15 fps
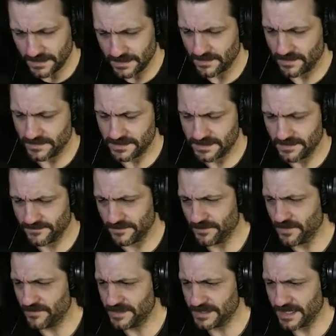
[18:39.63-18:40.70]
and all these different
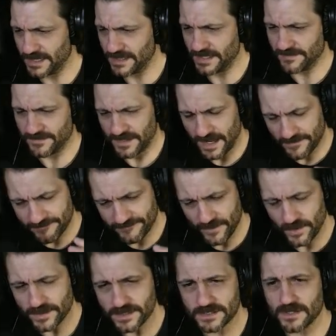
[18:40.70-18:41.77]
movies that kind of
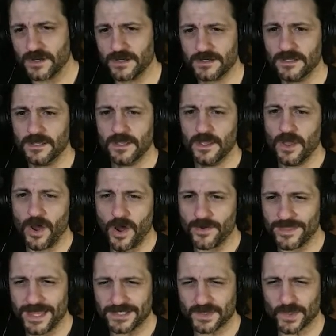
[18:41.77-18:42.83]
focus on
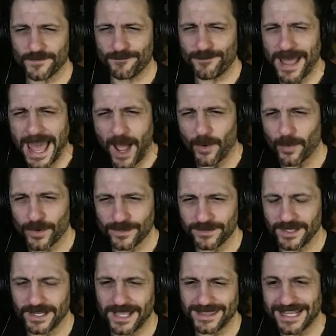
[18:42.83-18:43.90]
that sort of power.
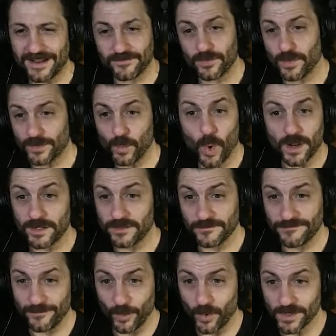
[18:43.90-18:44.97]
Like, I think everyone wanted the
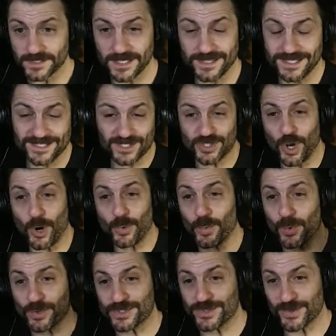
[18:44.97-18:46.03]
Force. I think Star
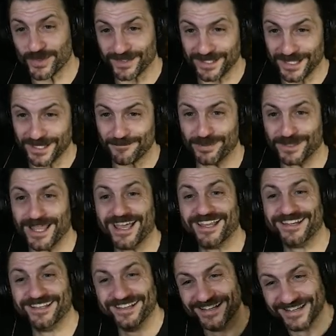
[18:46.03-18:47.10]
Wars sort of like
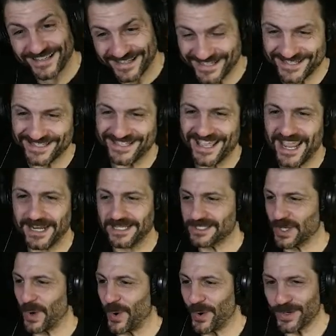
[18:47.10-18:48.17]
bled into the 80s
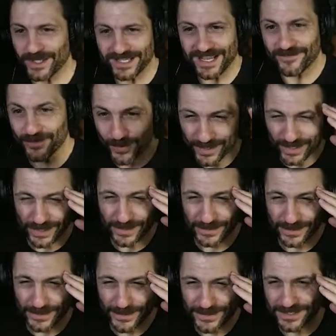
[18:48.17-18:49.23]
horror. Like everyone could
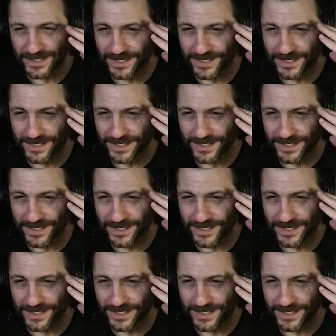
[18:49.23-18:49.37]
use